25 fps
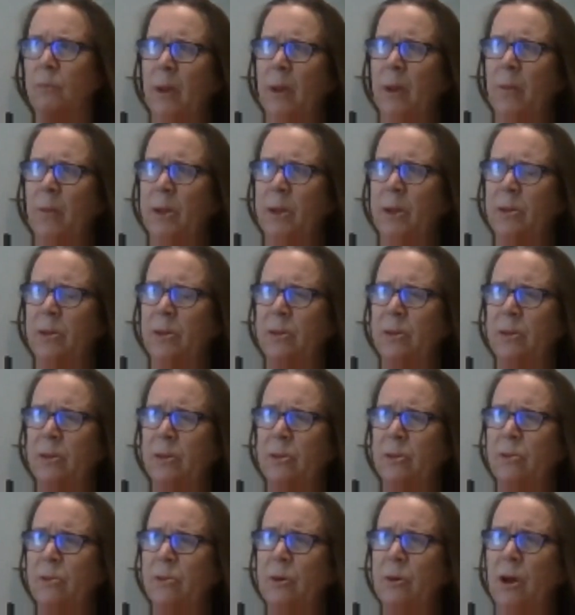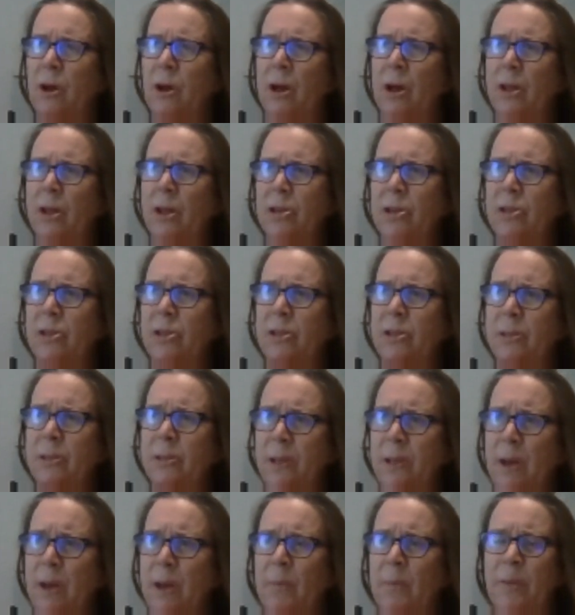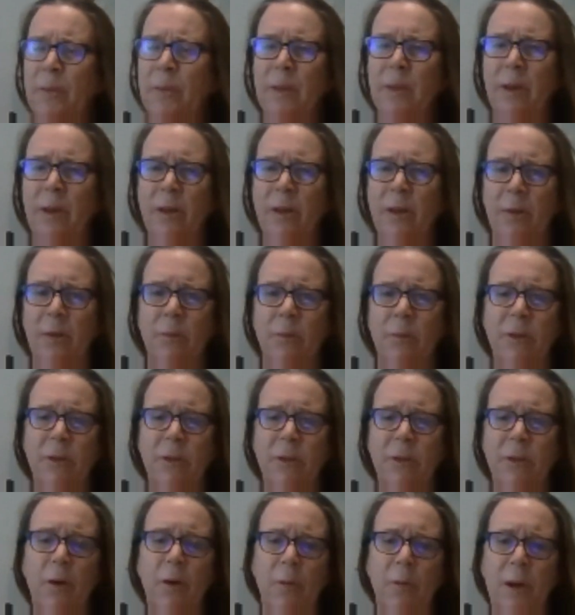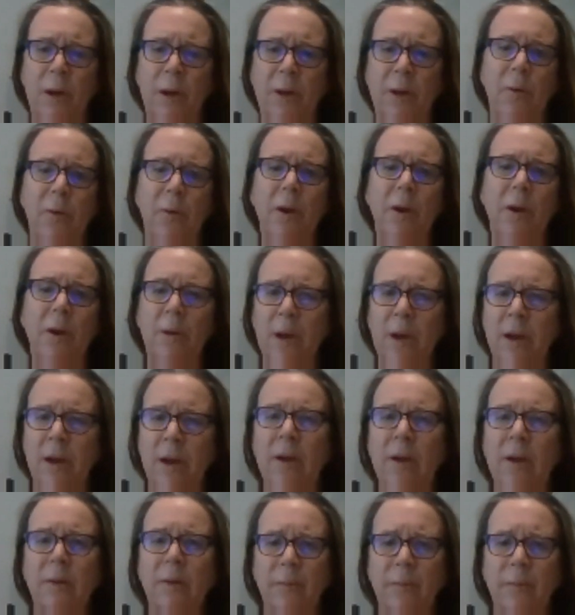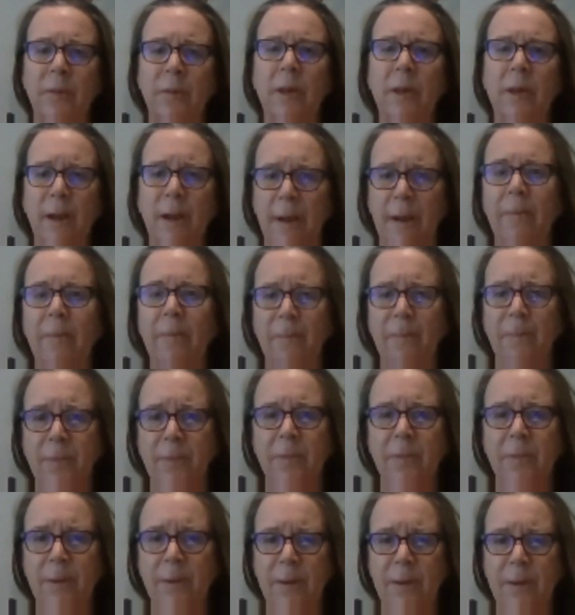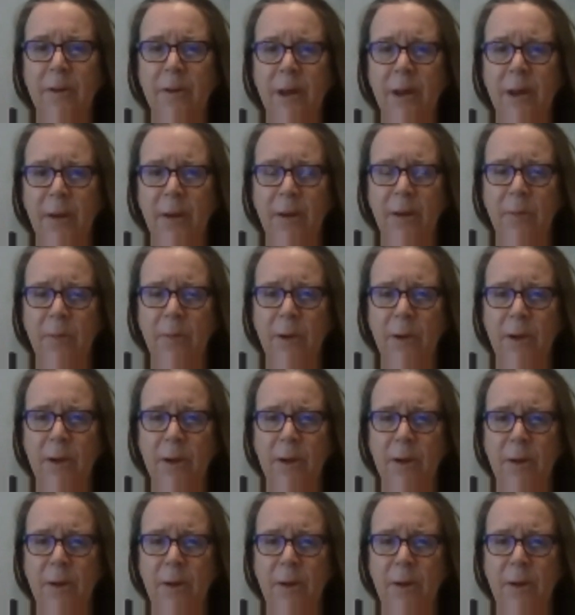I went to 2 colleges up in the Tahoe, Reno area. Yeah, down in Reno,